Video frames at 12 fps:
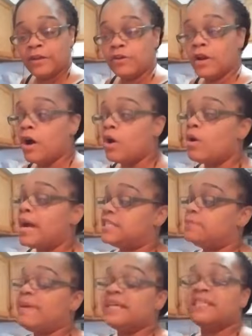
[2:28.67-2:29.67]
you know,
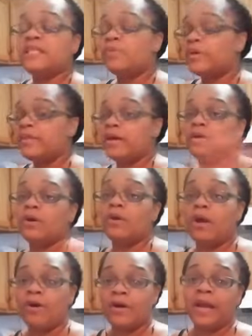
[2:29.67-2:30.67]
especially when they're no
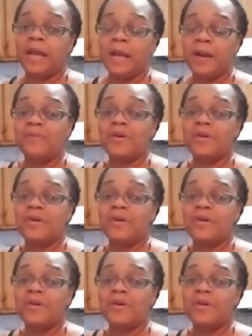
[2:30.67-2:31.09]
longer here.